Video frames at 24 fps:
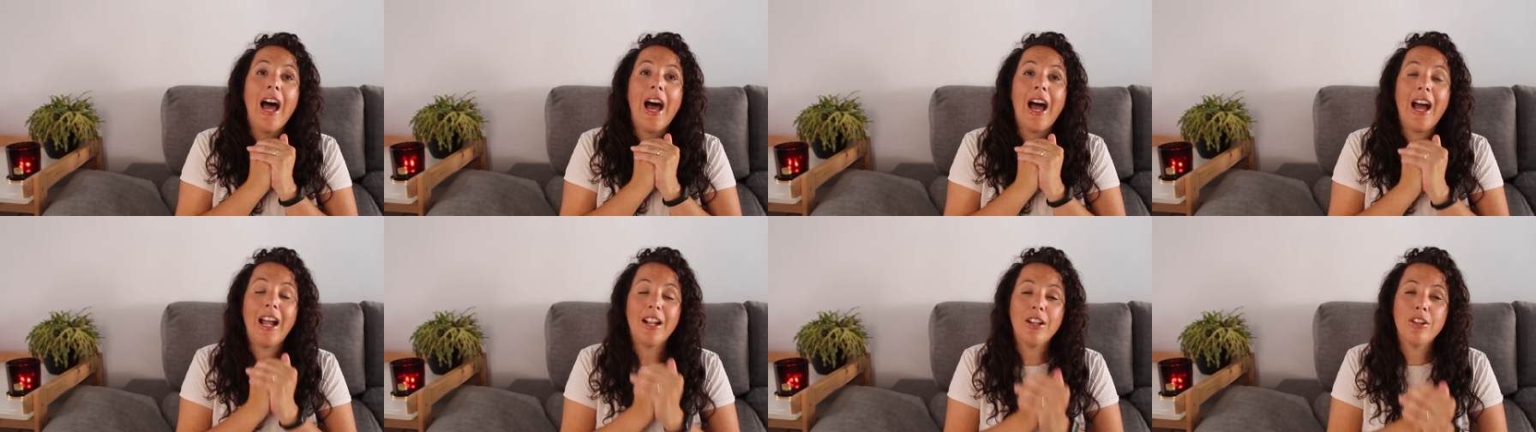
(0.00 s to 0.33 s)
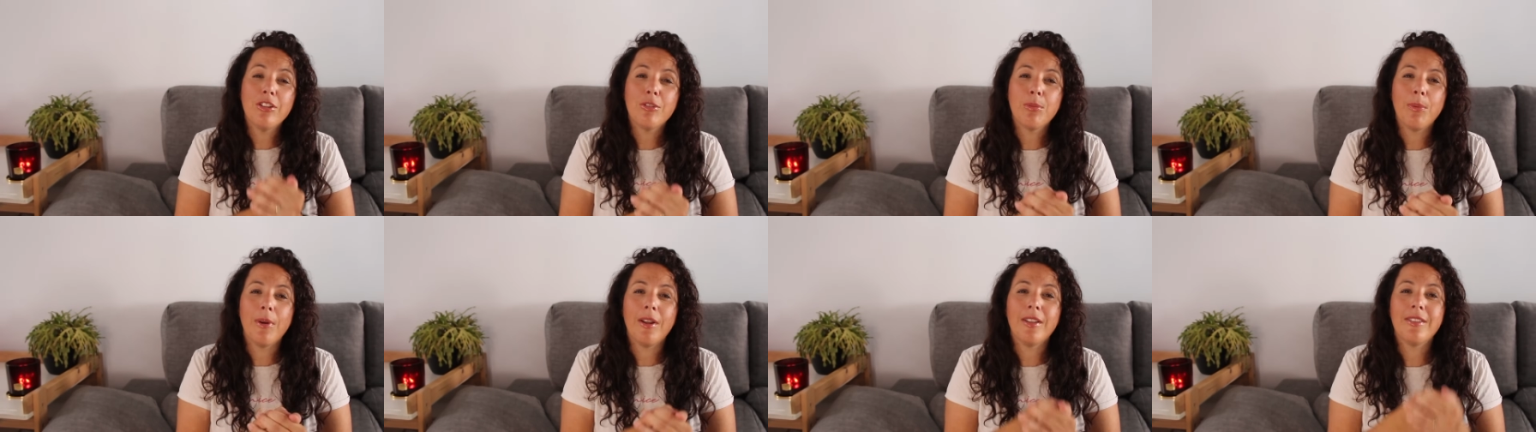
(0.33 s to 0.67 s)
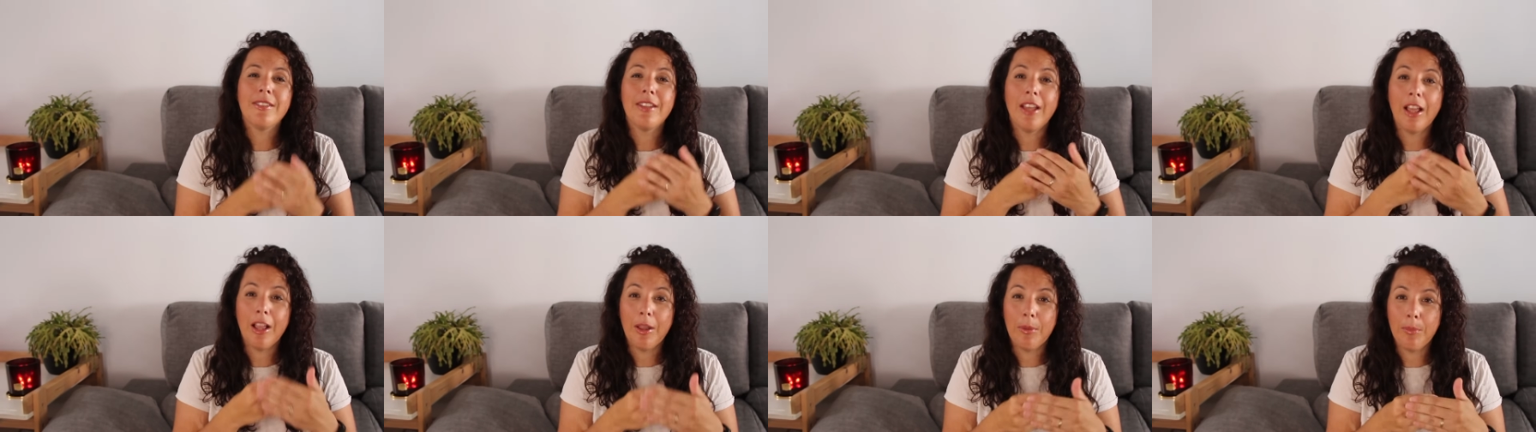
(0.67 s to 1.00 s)
and as well
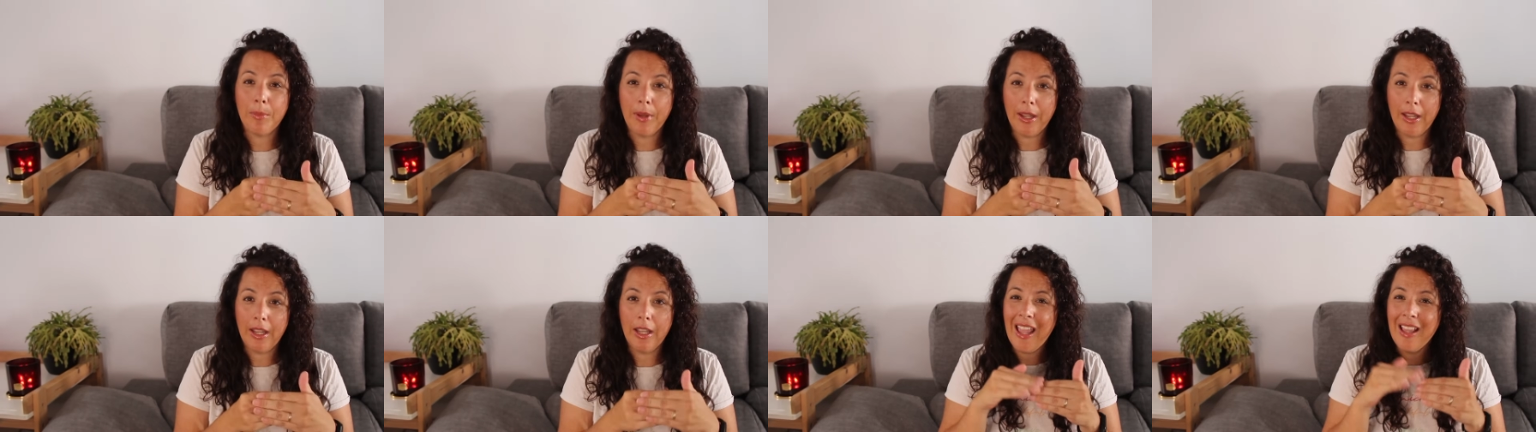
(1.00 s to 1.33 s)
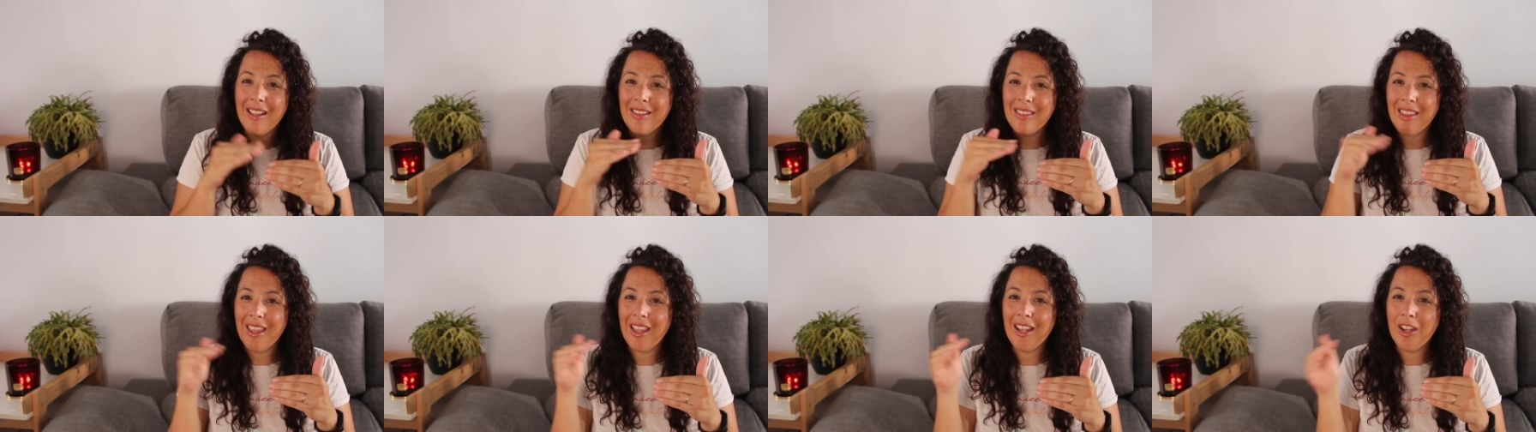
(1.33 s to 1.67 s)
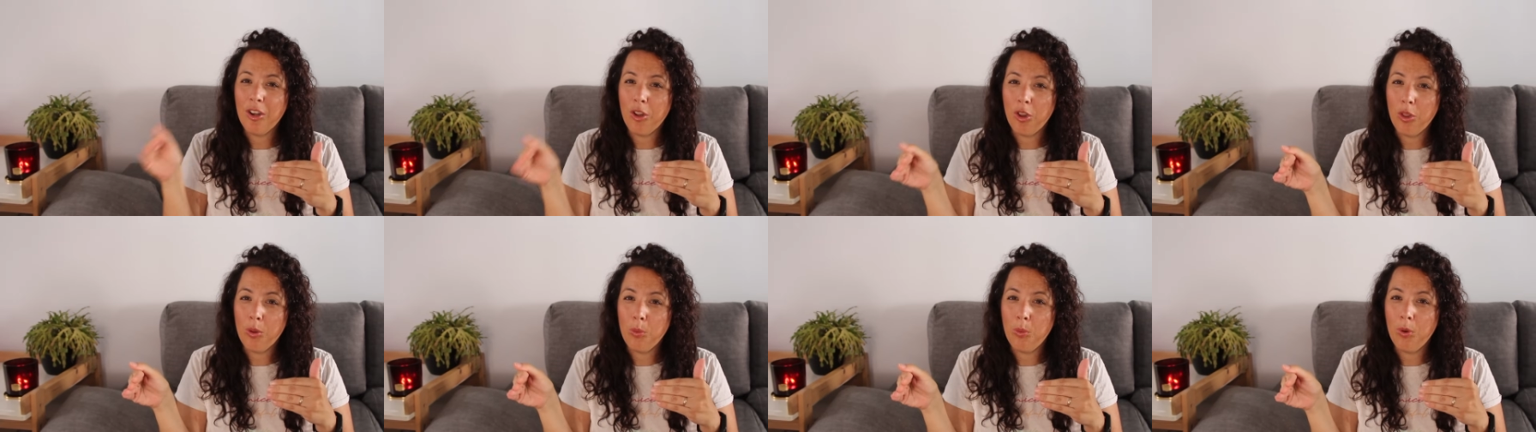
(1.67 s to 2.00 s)
tell me is there
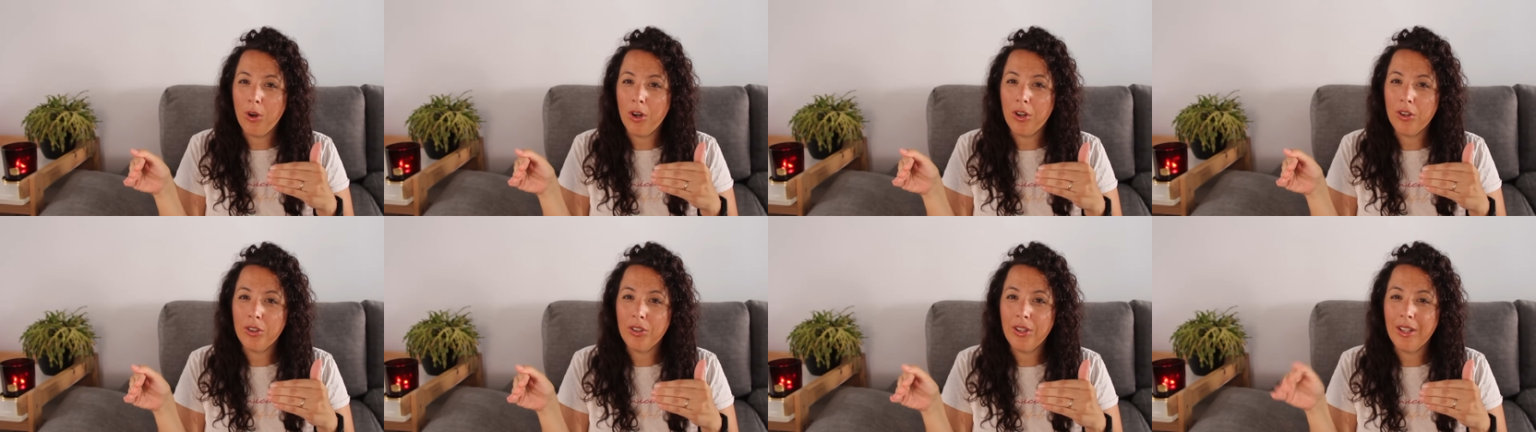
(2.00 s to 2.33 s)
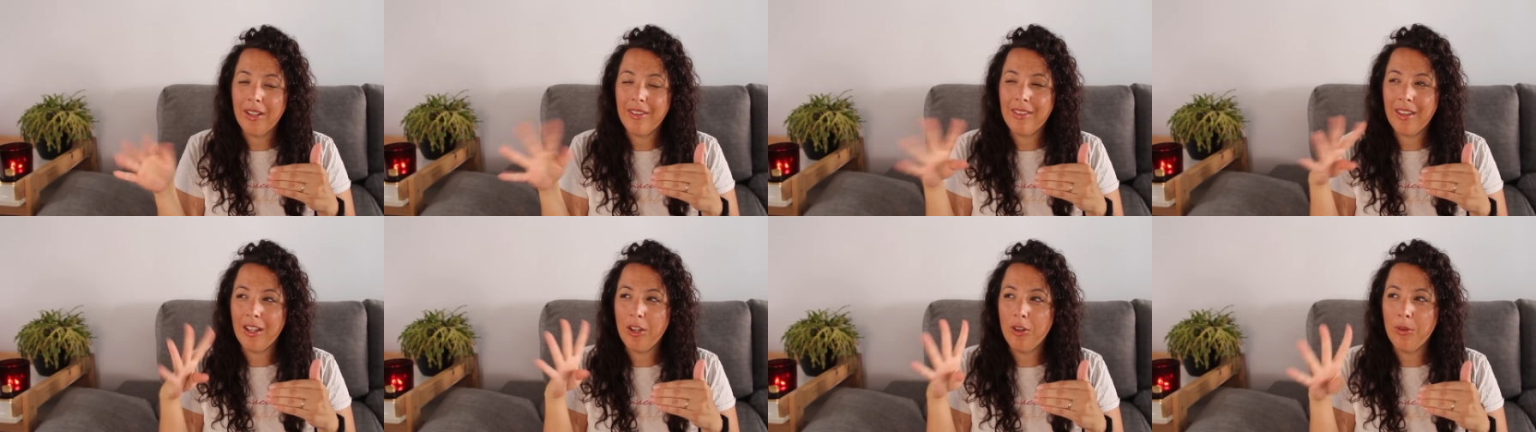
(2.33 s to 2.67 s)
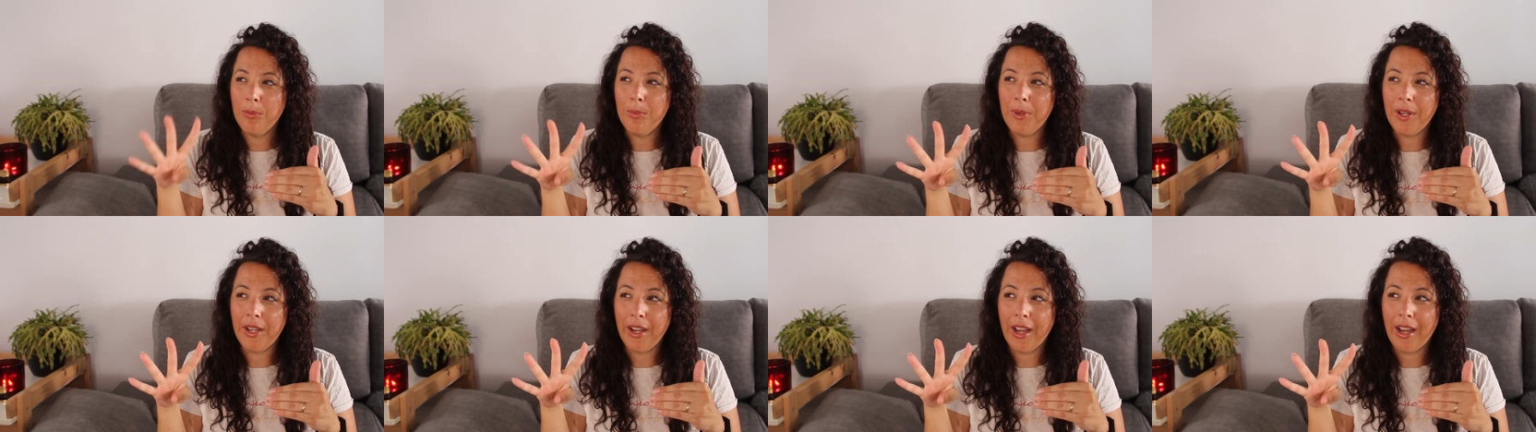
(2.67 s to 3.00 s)
another one is there
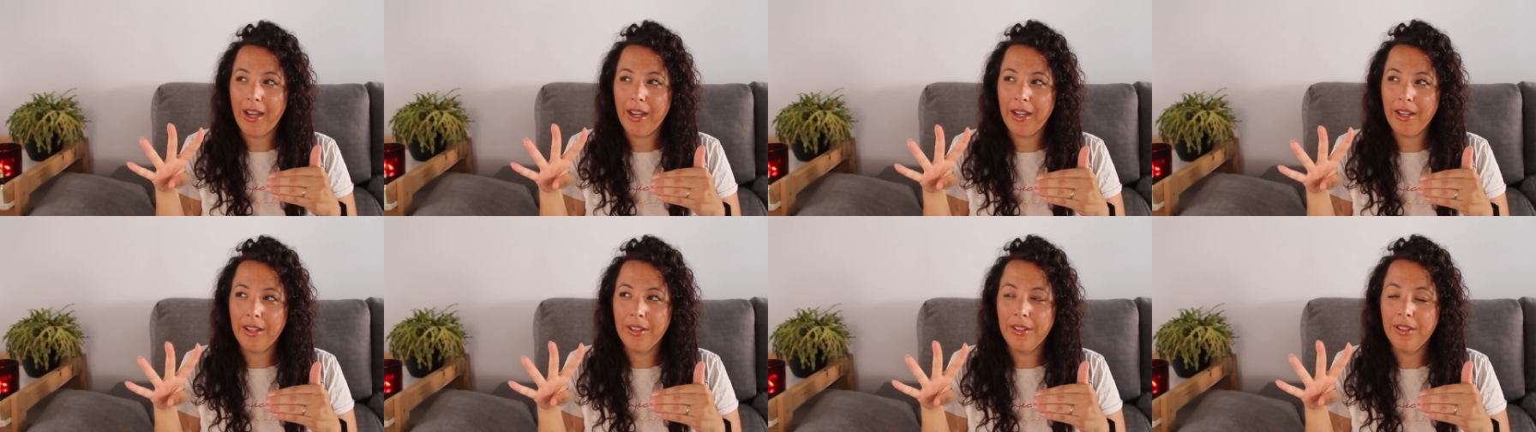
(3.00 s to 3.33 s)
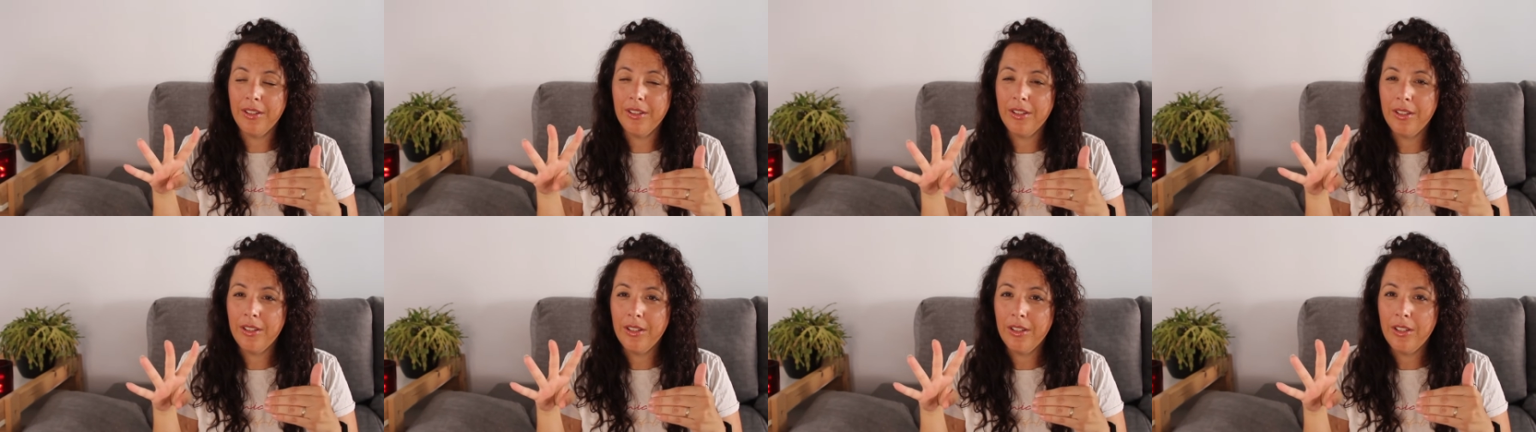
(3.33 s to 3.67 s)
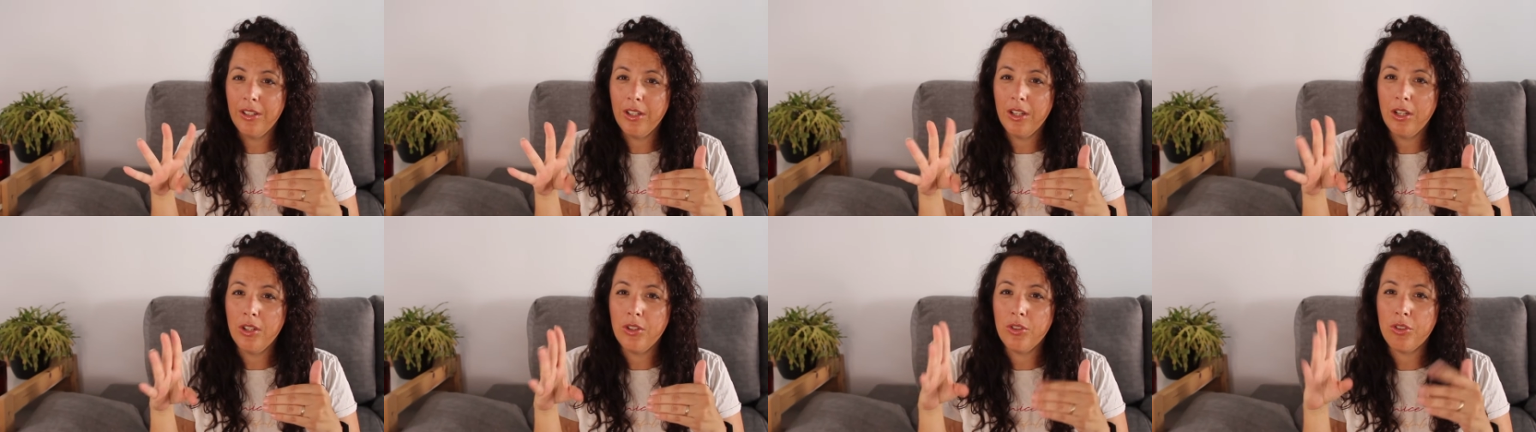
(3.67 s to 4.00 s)
number nine
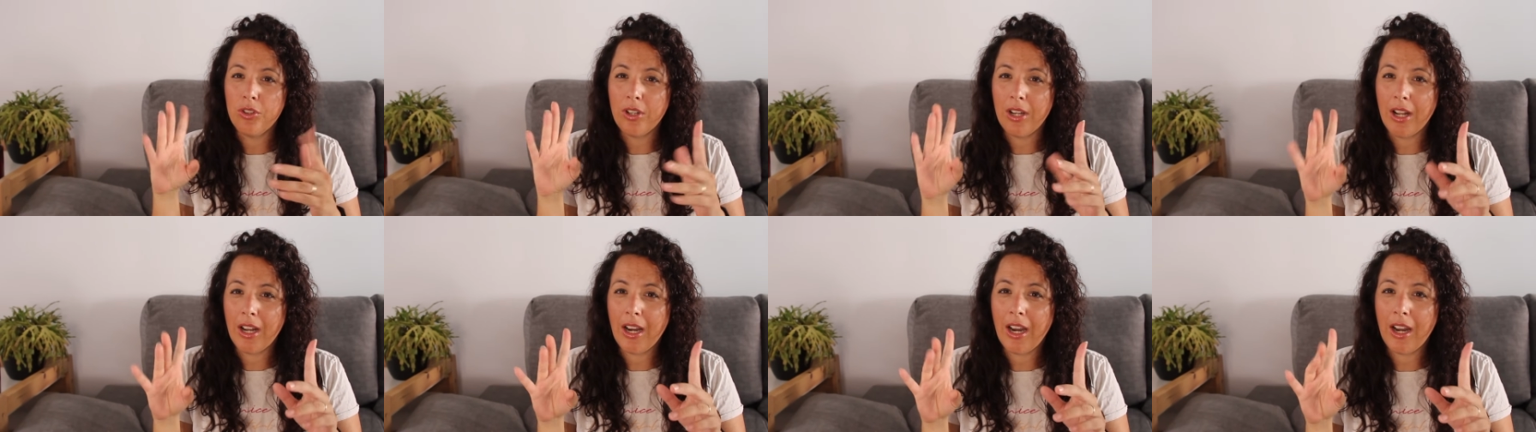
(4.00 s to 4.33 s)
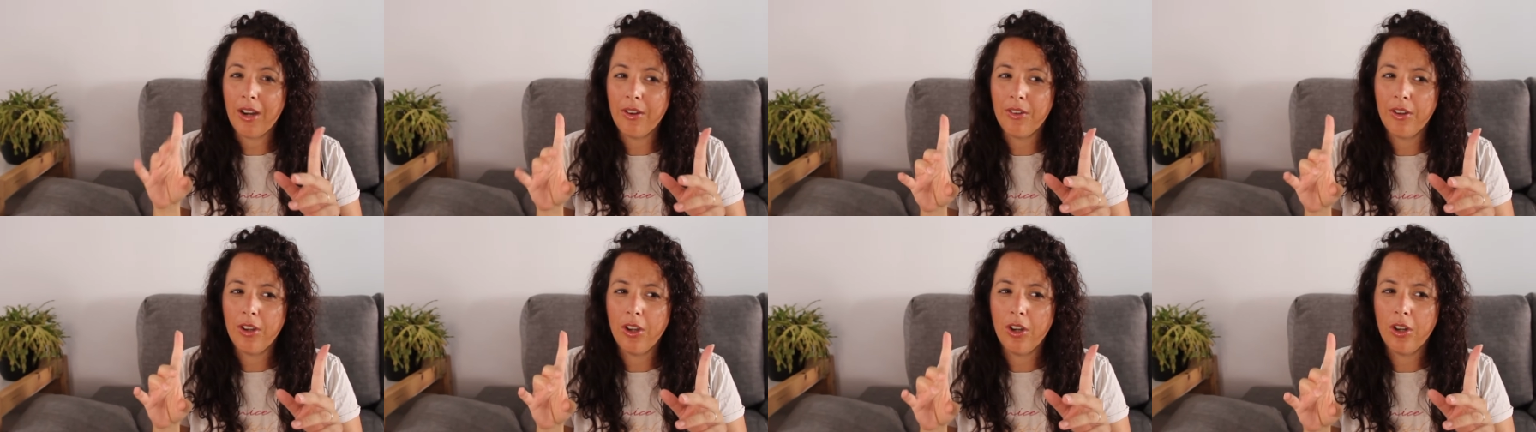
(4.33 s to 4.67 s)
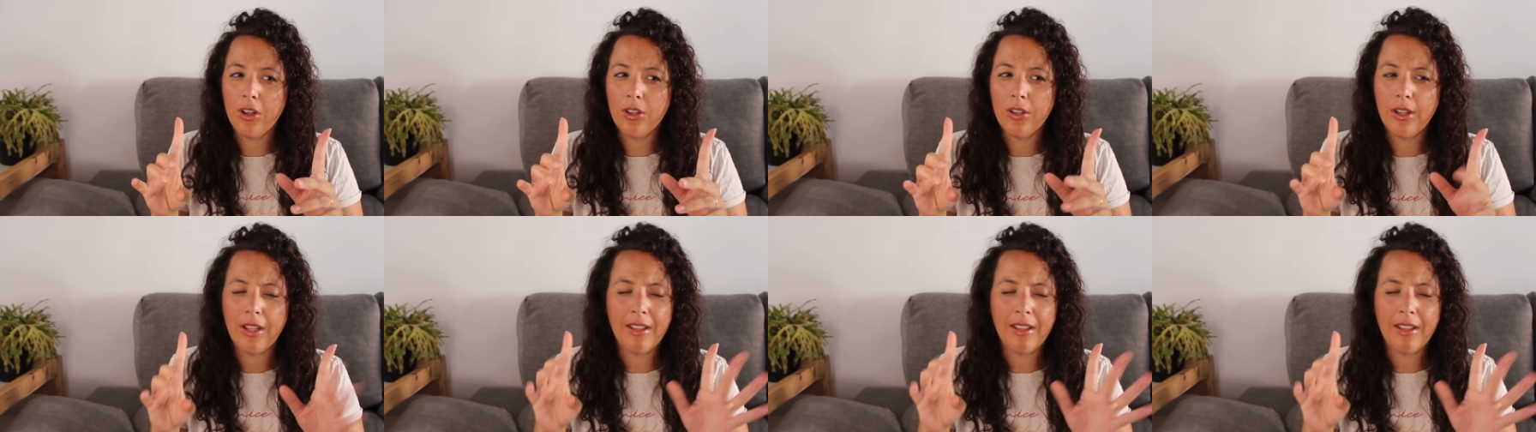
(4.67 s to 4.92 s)
should I carry on?